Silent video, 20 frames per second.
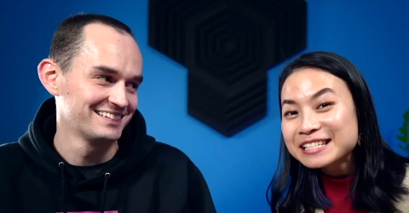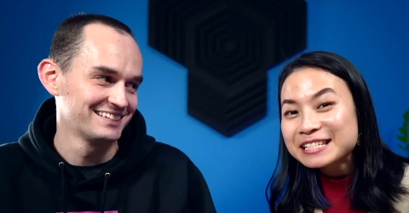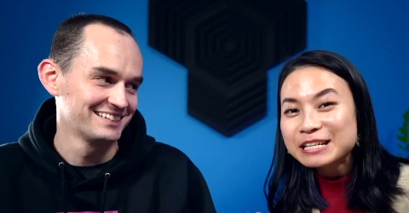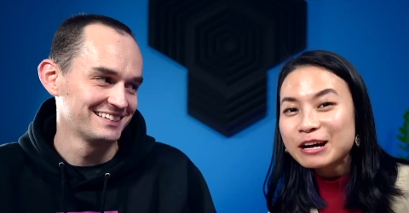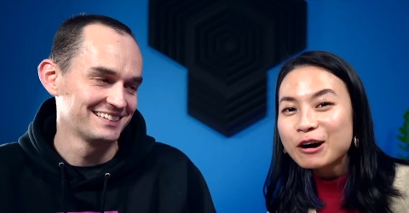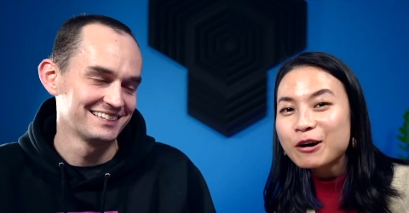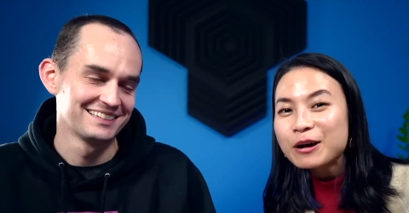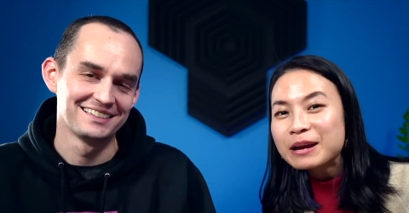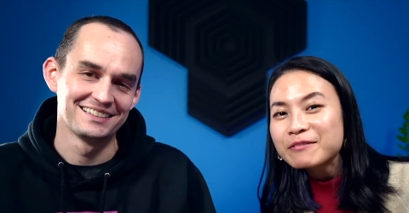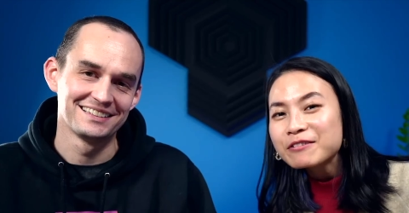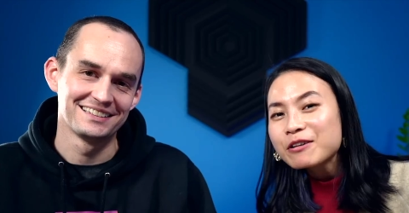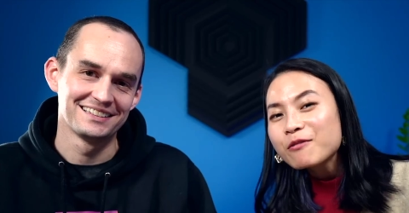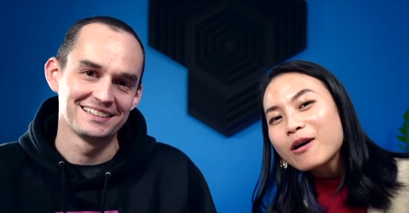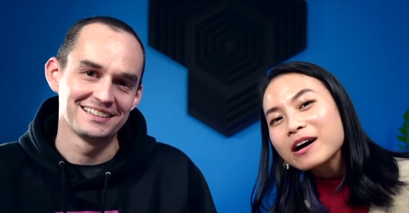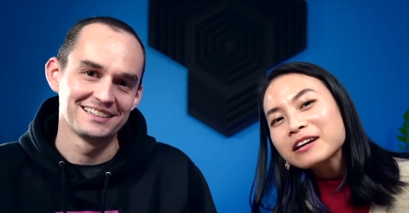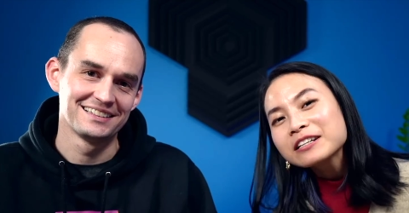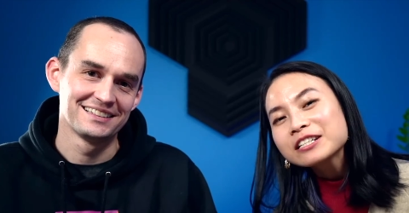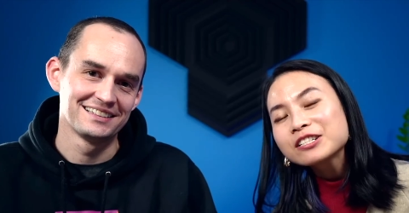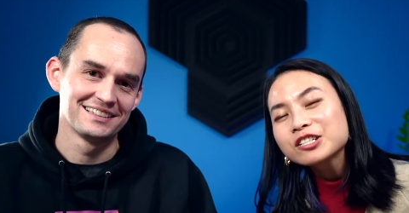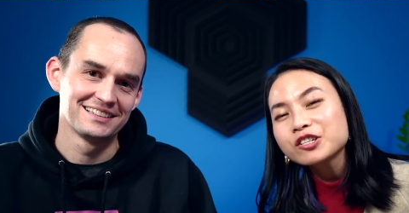Speaker 1: So if you
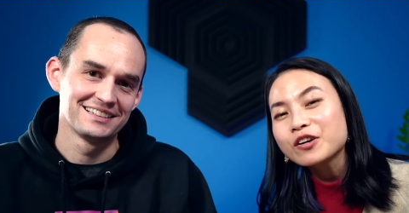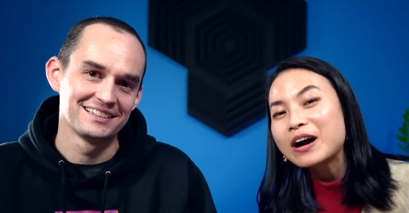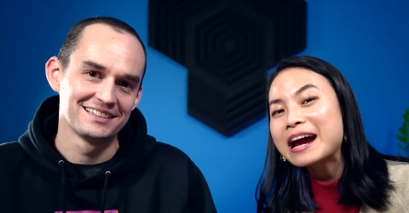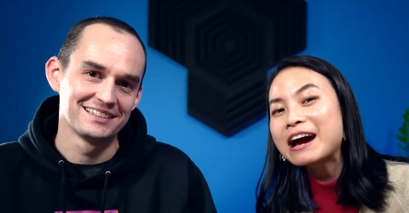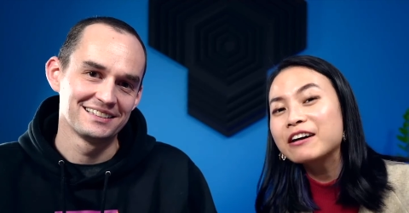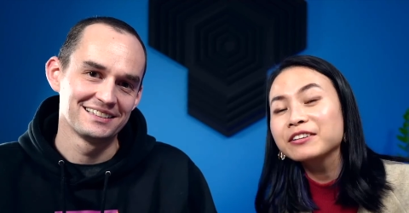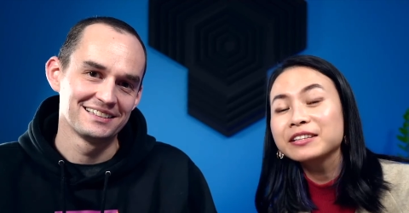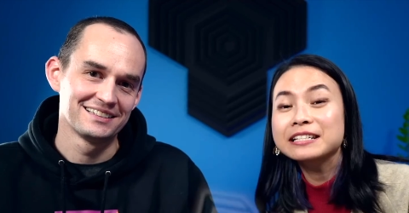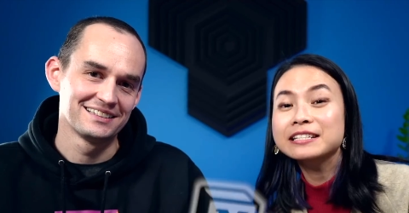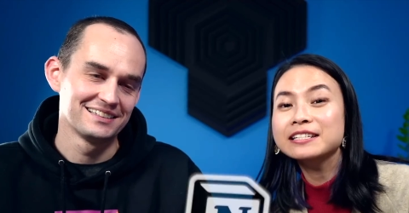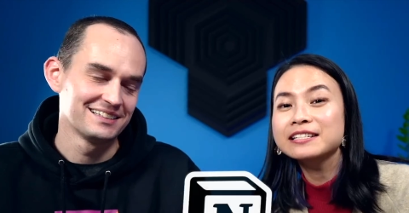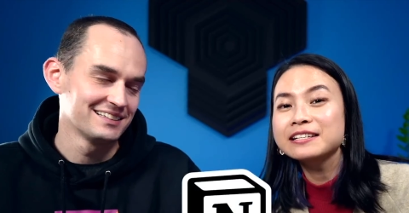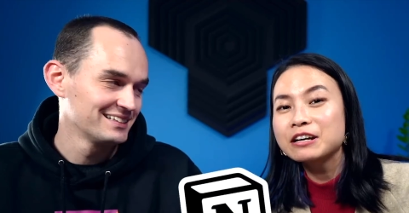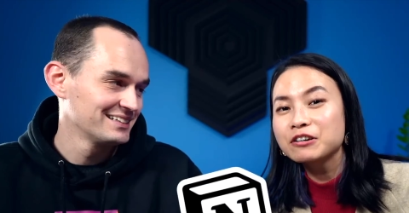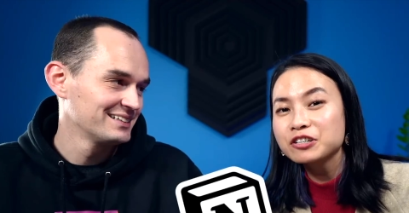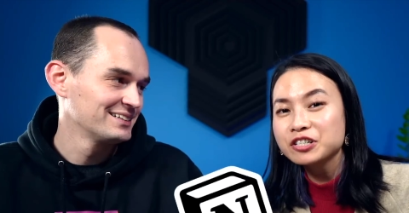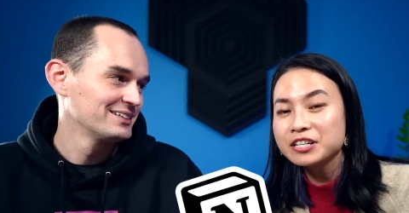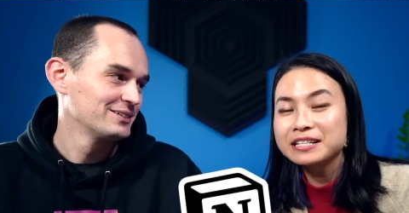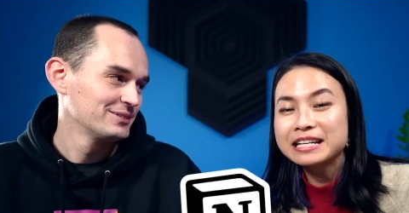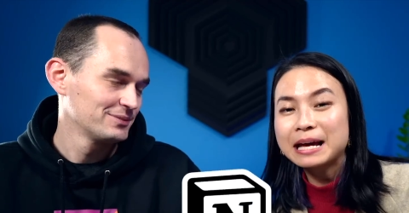want to try out this
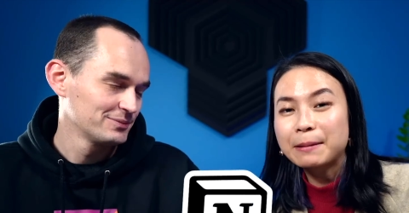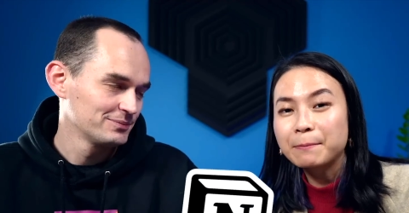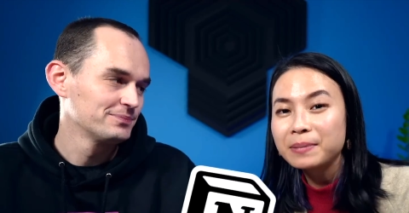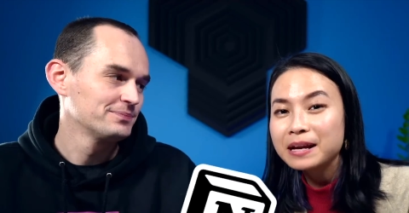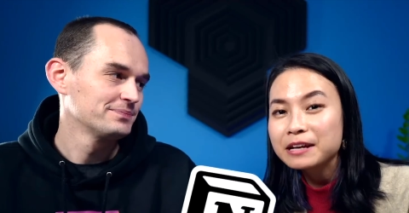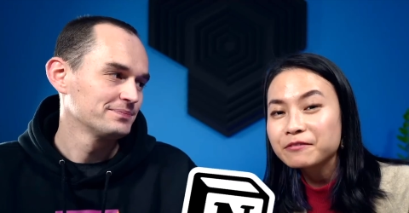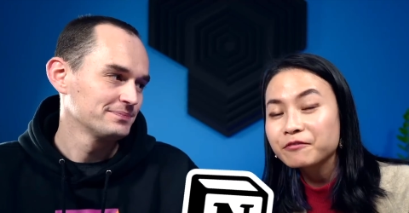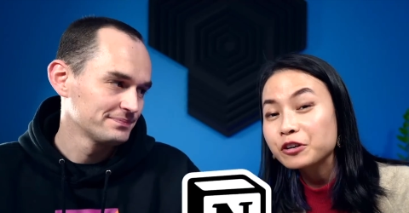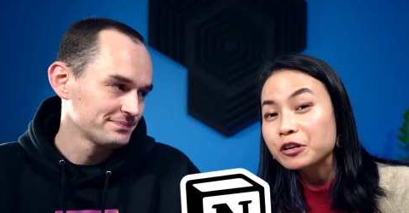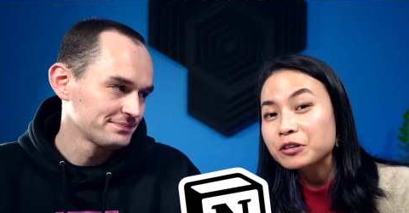Notion template for